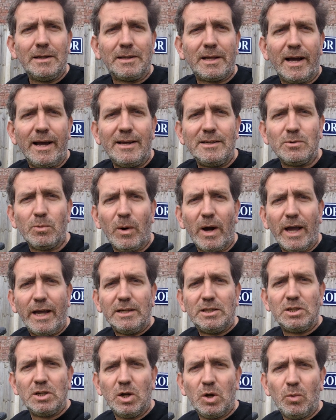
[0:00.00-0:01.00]
a day's
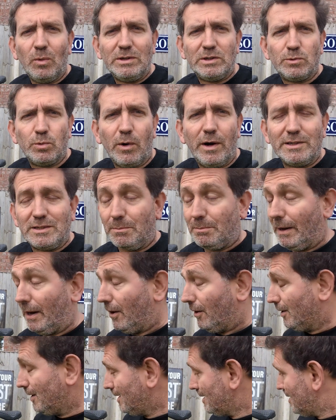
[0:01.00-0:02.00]
wage, which is what it's
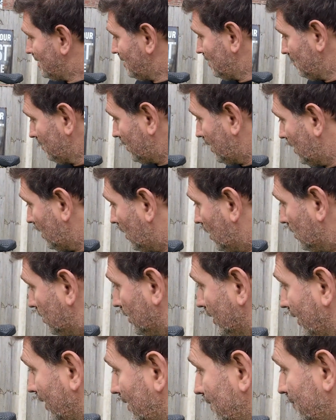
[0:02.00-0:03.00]
about. But
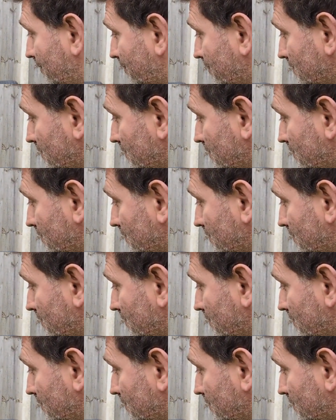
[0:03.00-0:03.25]
ultimately,